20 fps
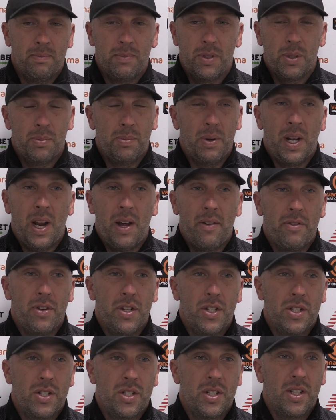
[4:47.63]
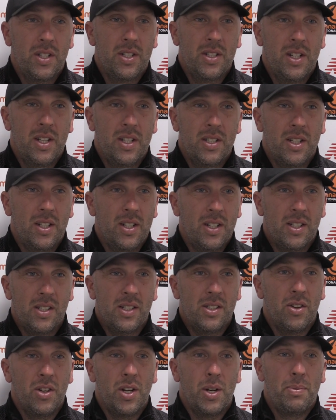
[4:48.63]
Just being average this season
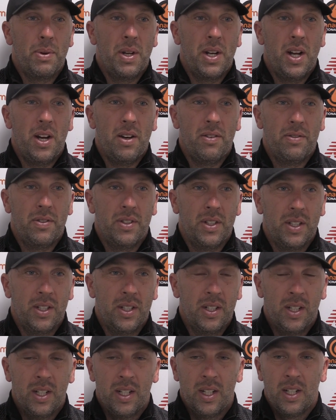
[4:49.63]
is not going to be enough, and